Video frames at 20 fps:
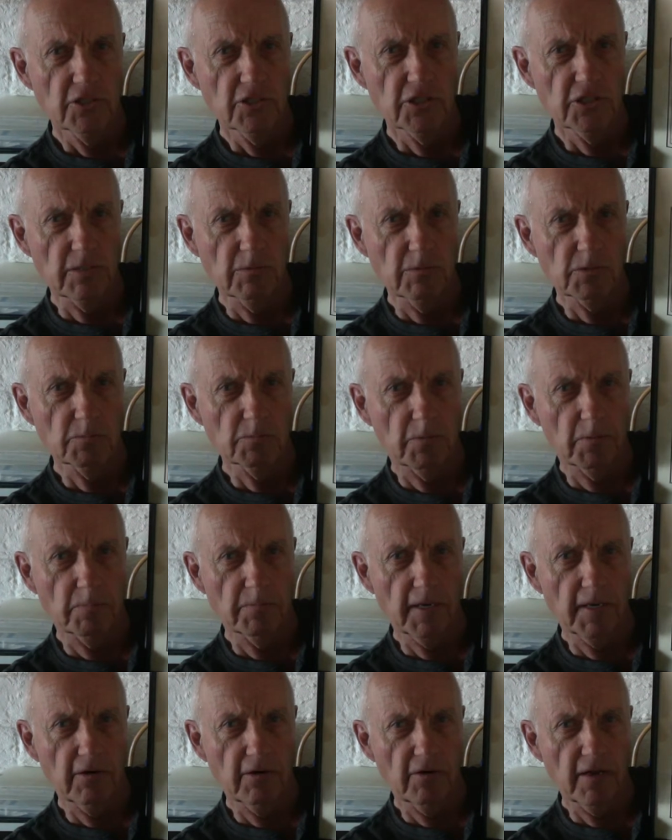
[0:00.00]
she was
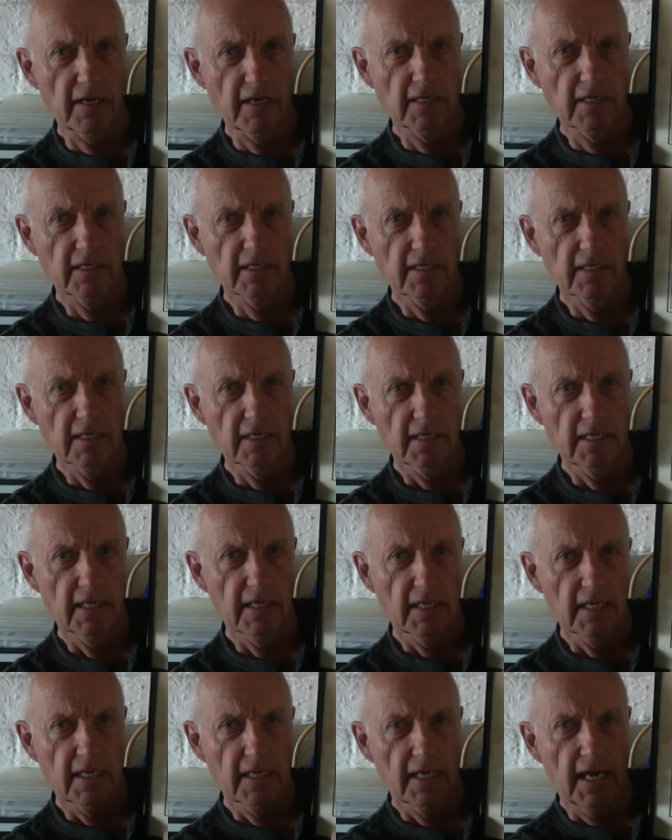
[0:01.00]
preparing
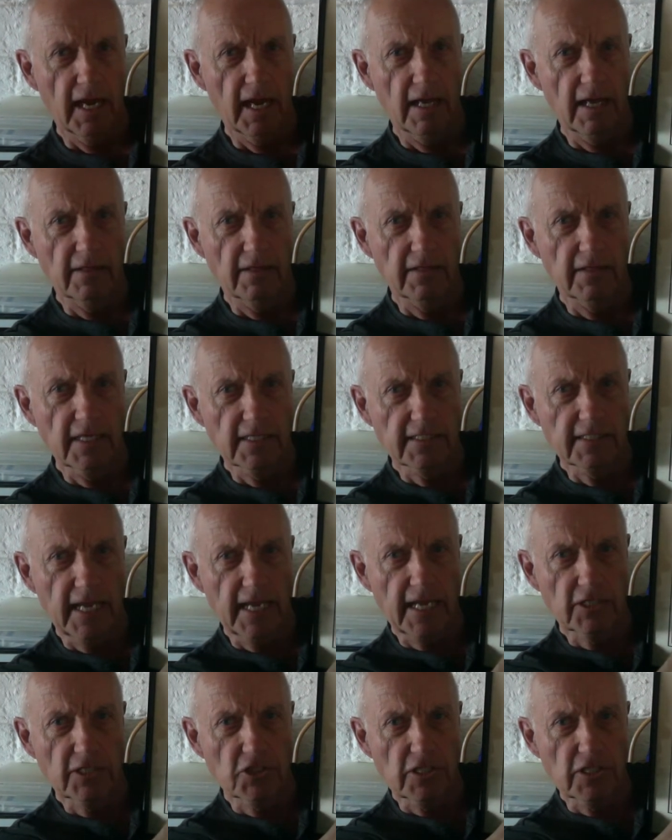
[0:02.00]
these
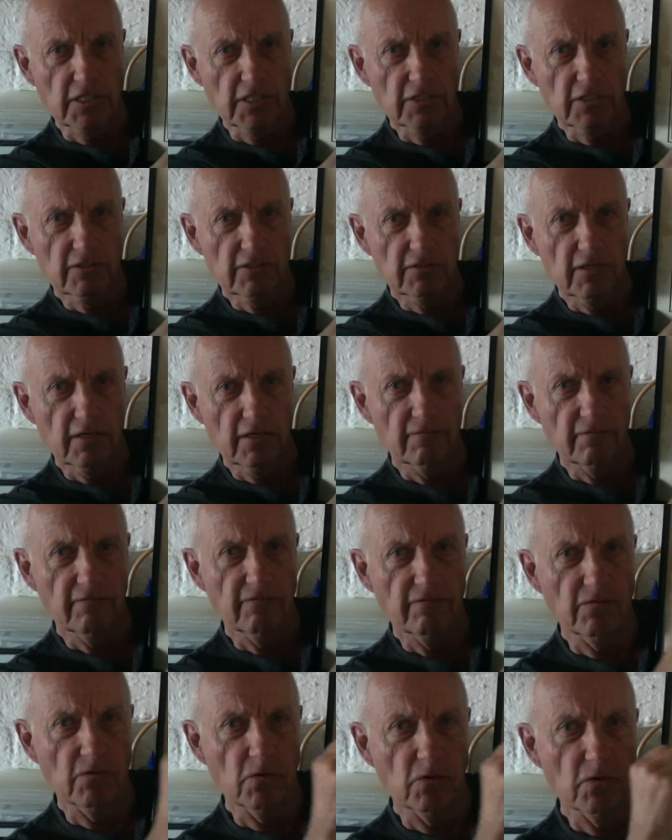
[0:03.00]
etchings
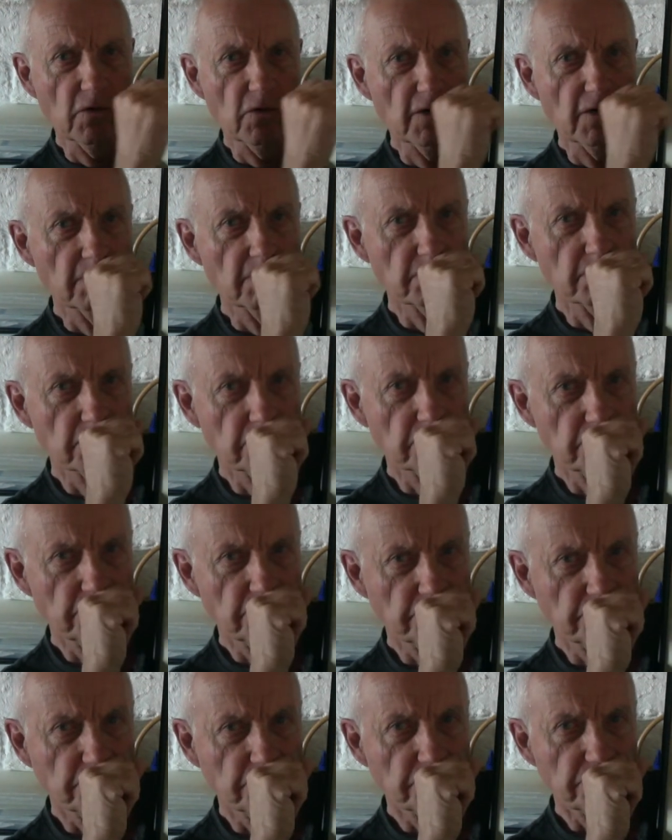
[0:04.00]
for
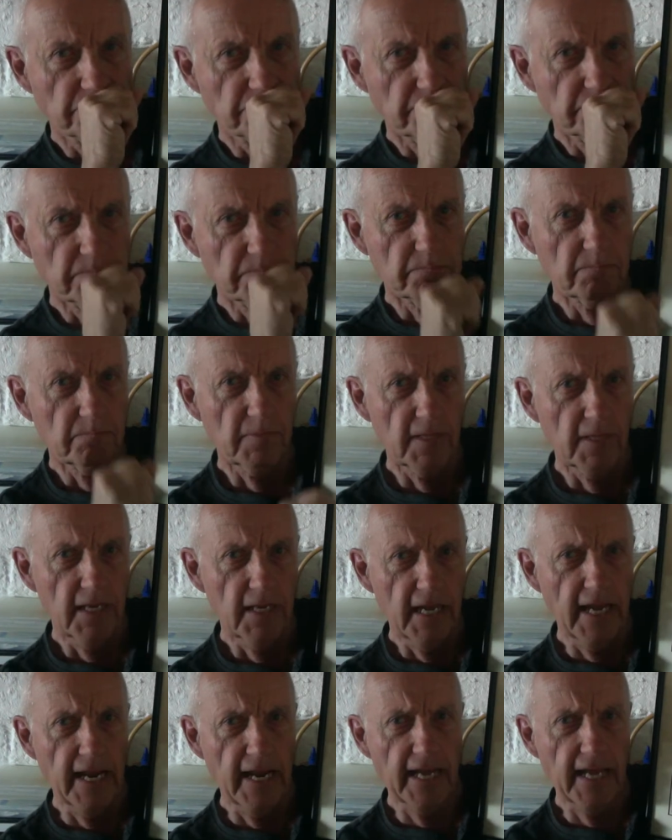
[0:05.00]

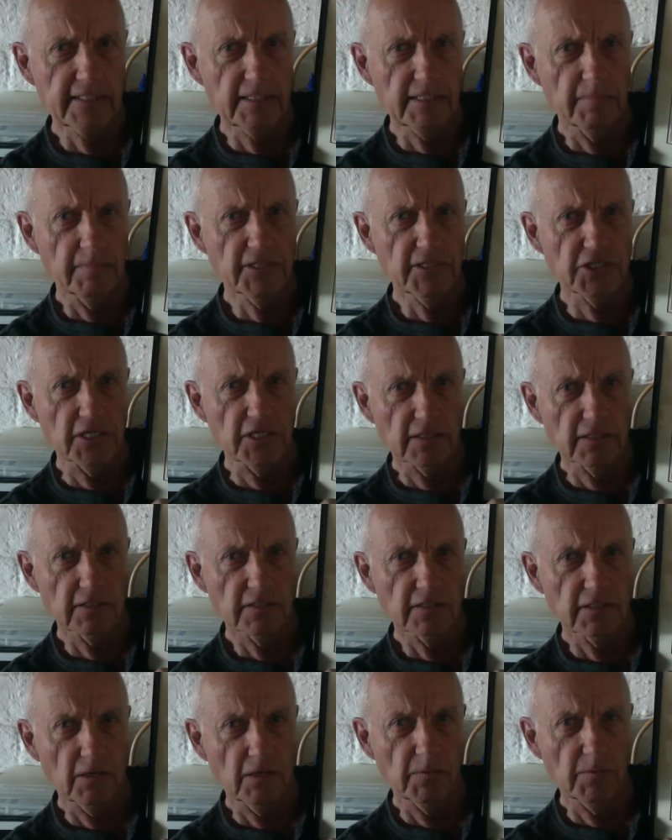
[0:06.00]
an exhibition.
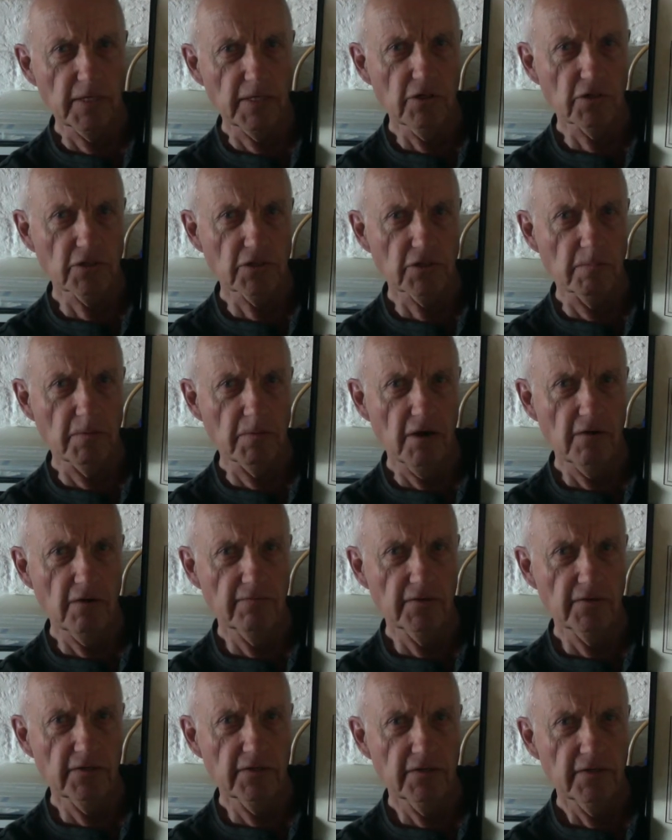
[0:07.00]
So we looked them
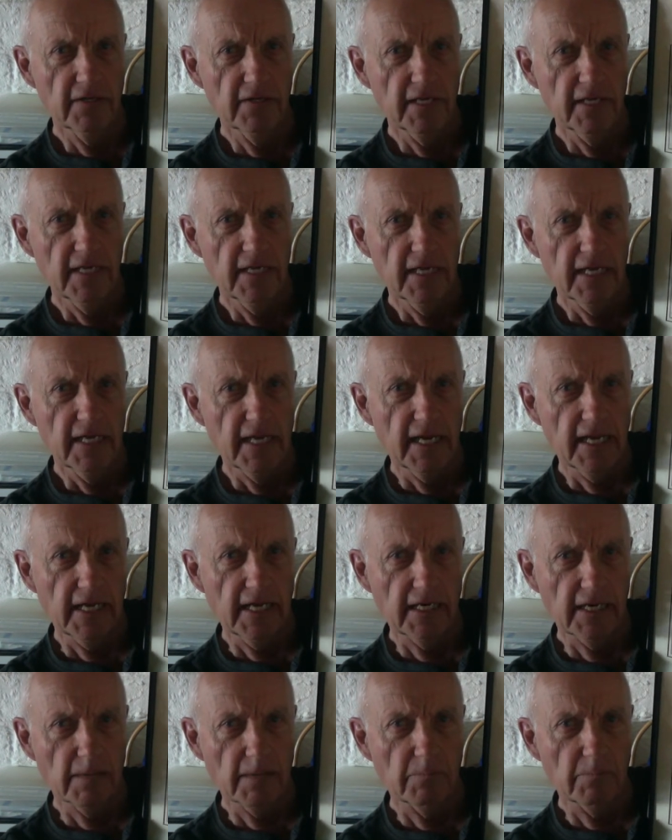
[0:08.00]
over,
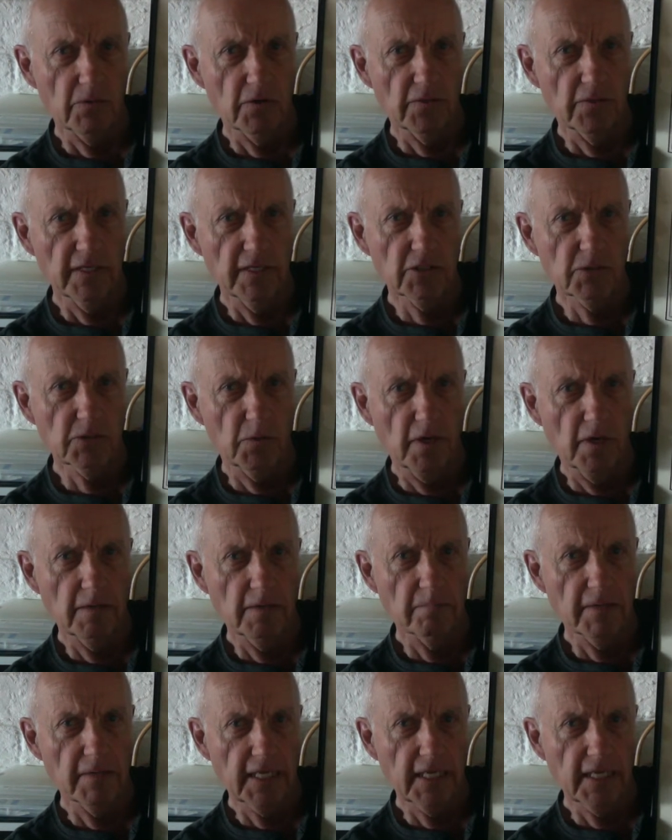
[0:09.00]
and I bought this one
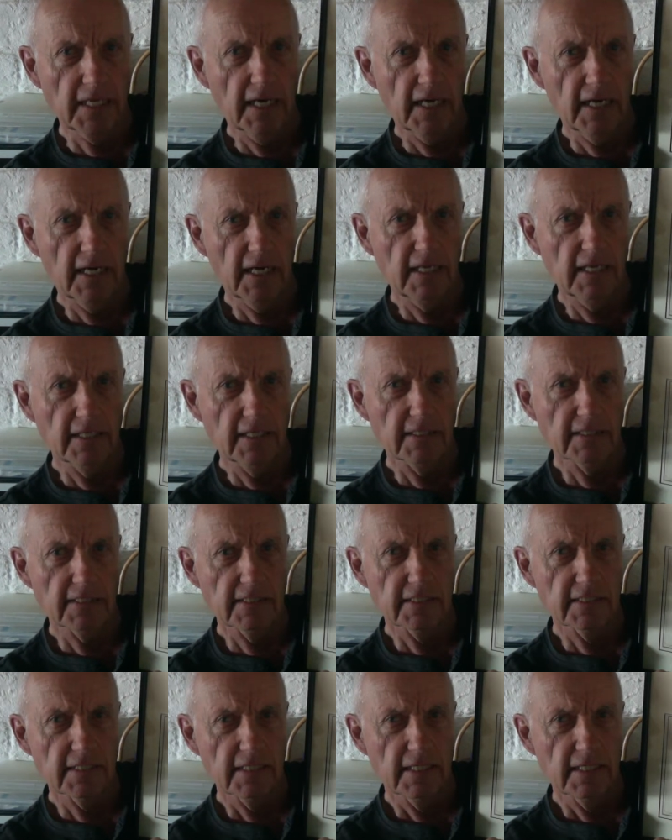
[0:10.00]

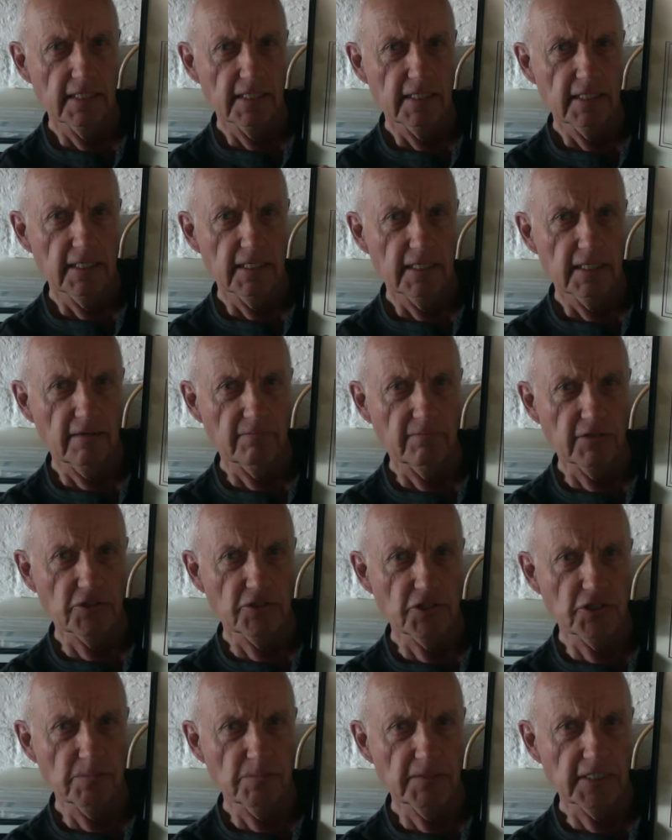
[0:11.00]
because of the
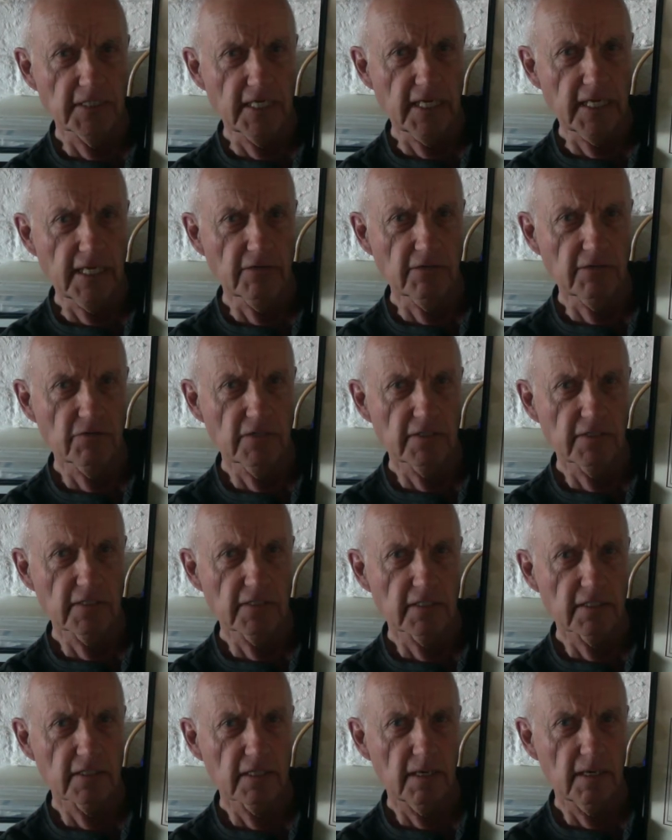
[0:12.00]
gypsy interest.
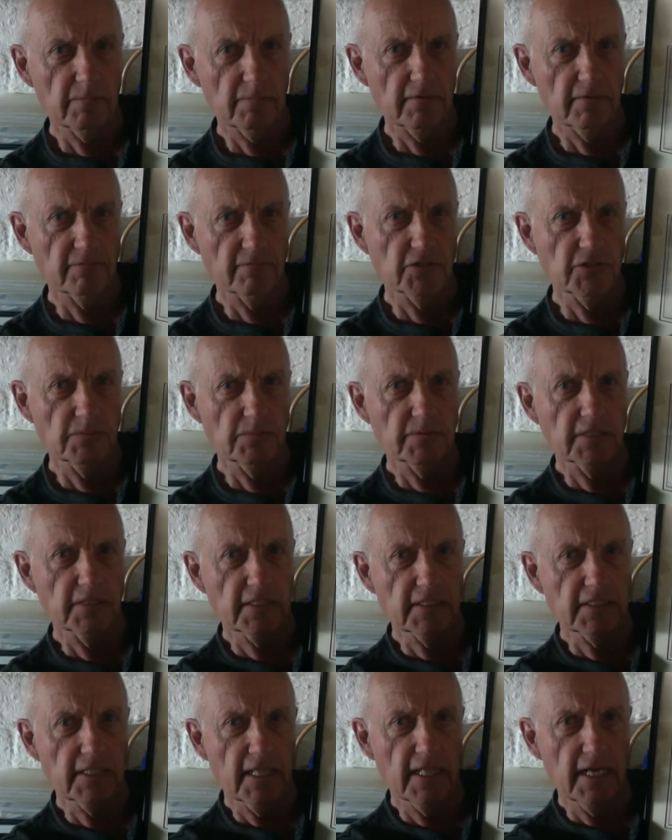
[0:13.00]
A couple of
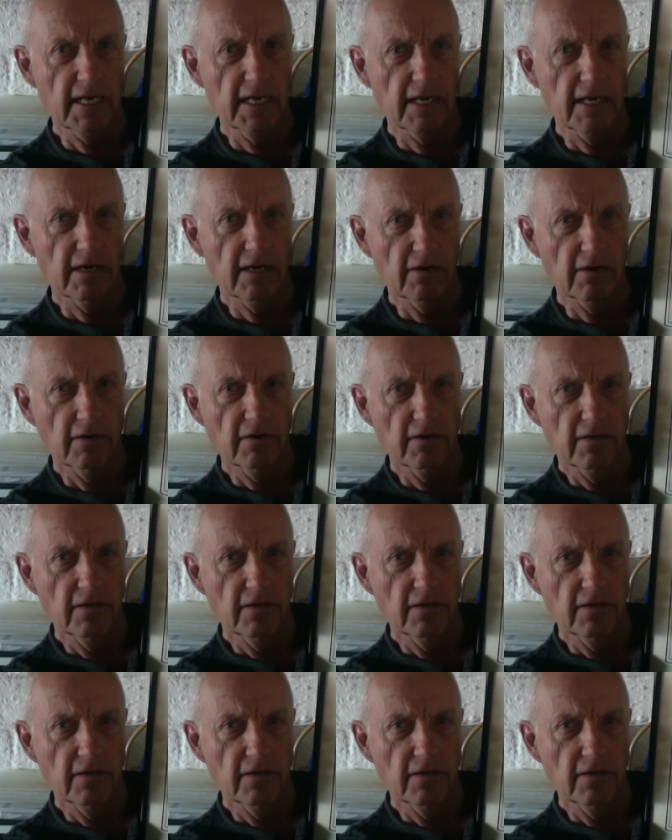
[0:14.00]
gypsies there